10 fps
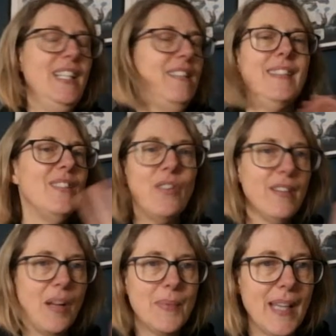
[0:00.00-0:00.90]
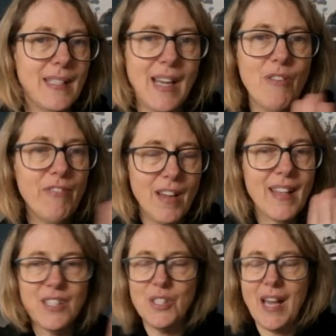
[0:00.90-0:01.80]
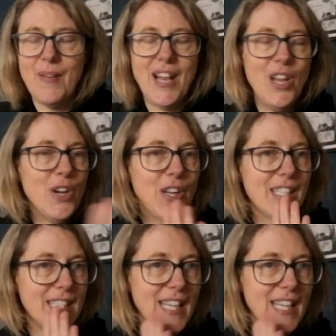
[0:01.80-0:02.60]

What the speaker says: It's not an upside down V, that's just how it looks.